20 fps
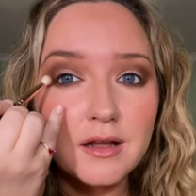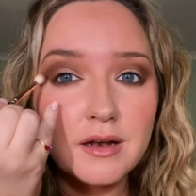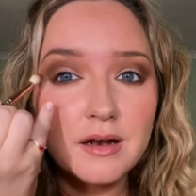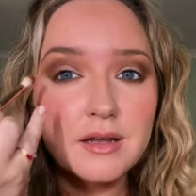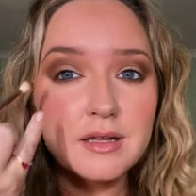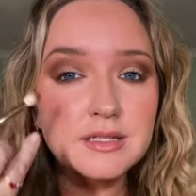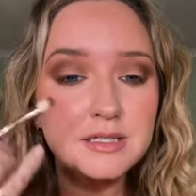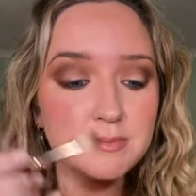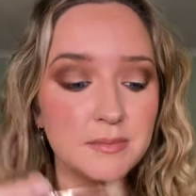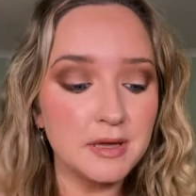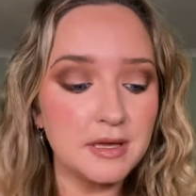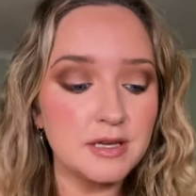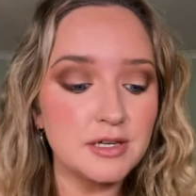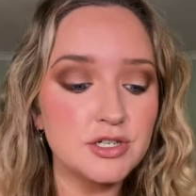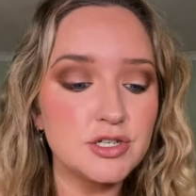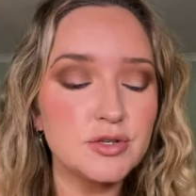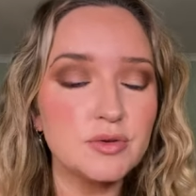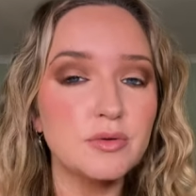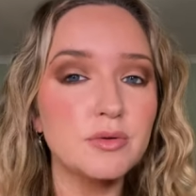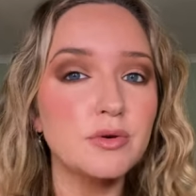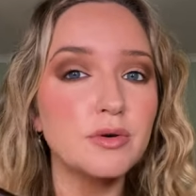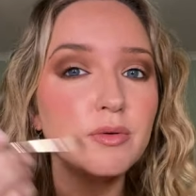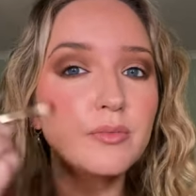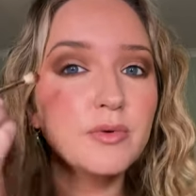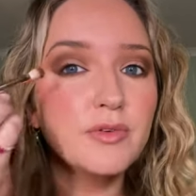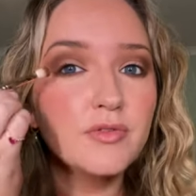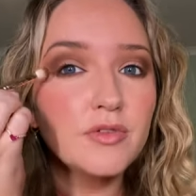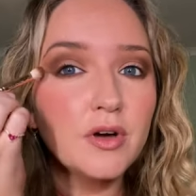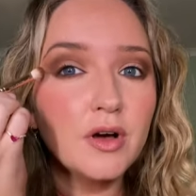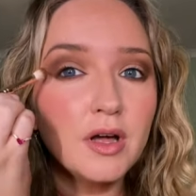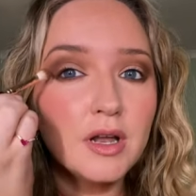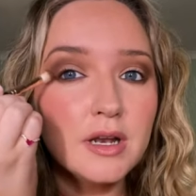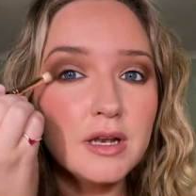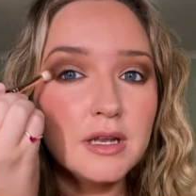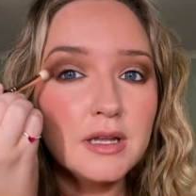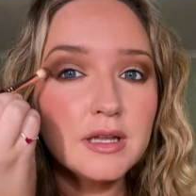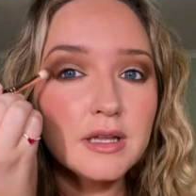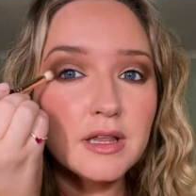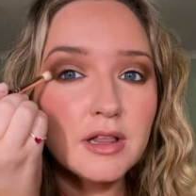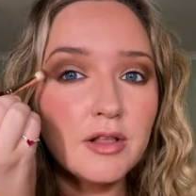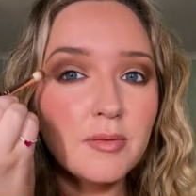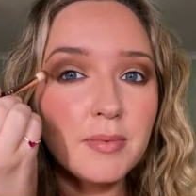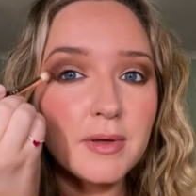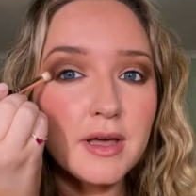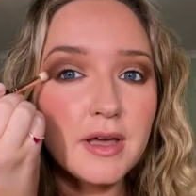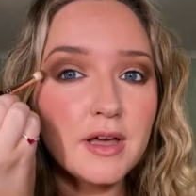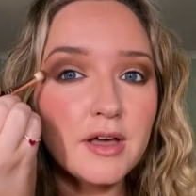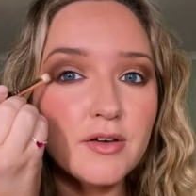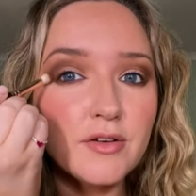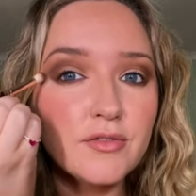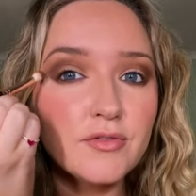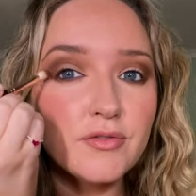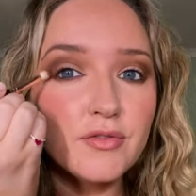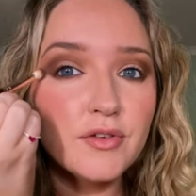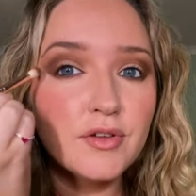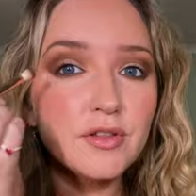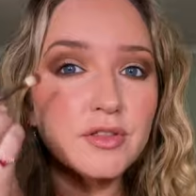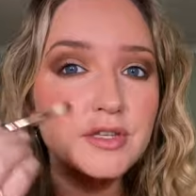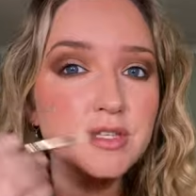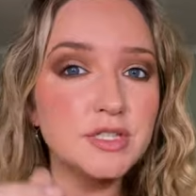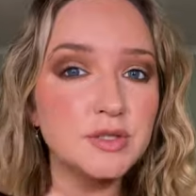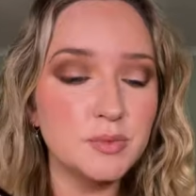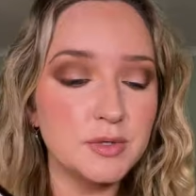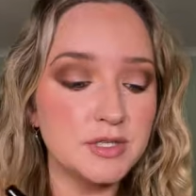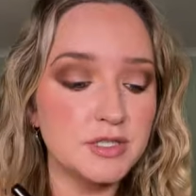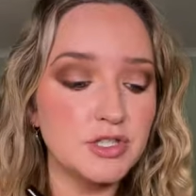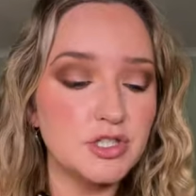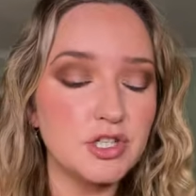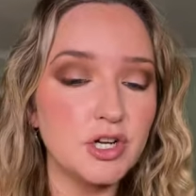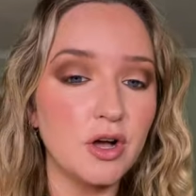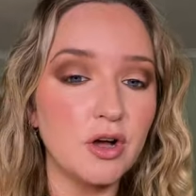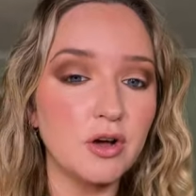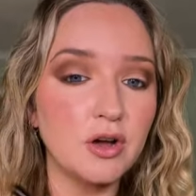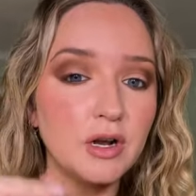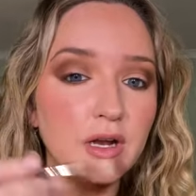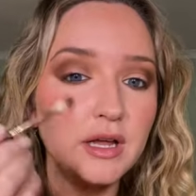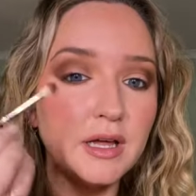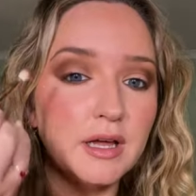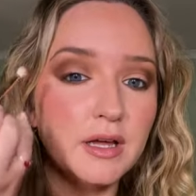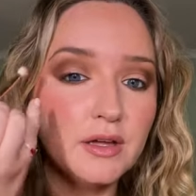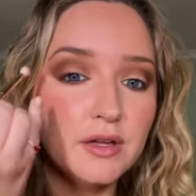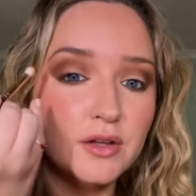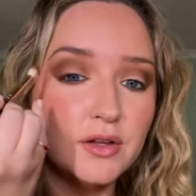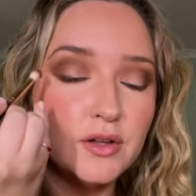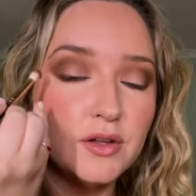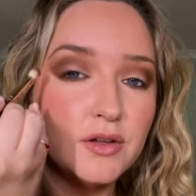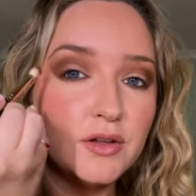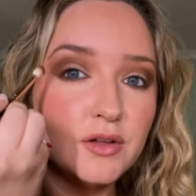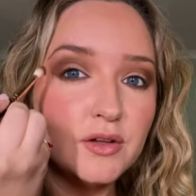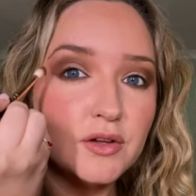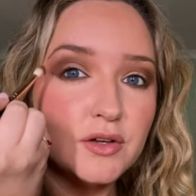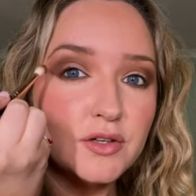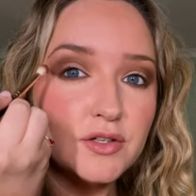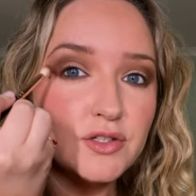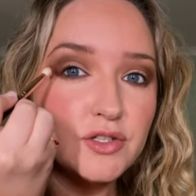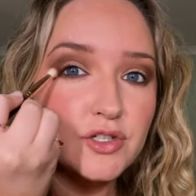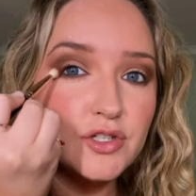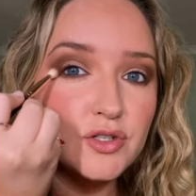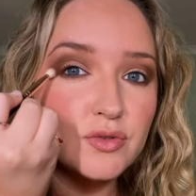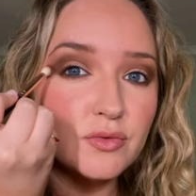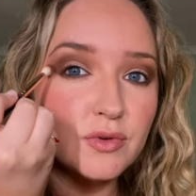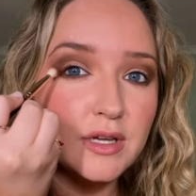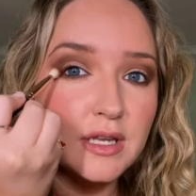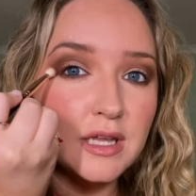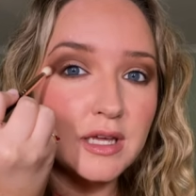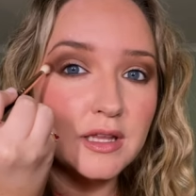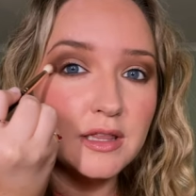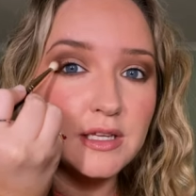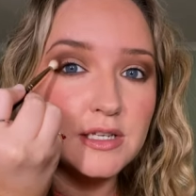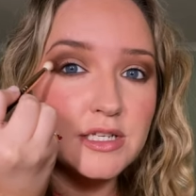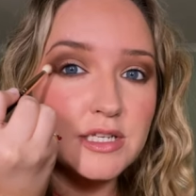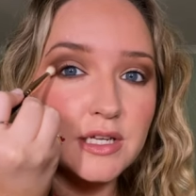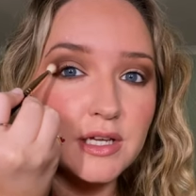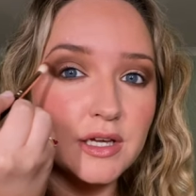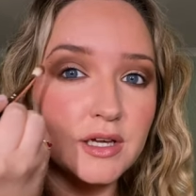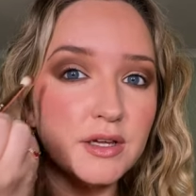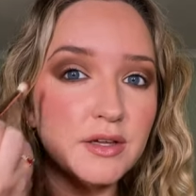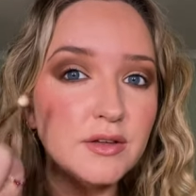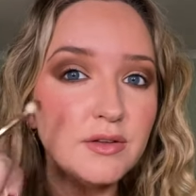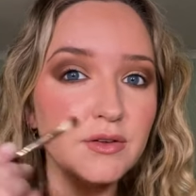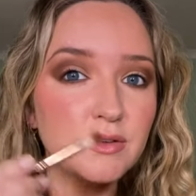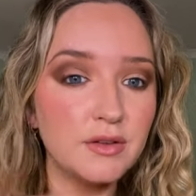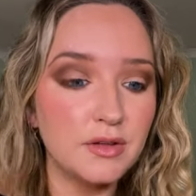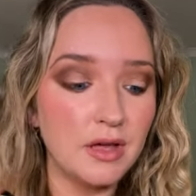let's make sure we've got a little bit of the Swiss chocolate joining the two.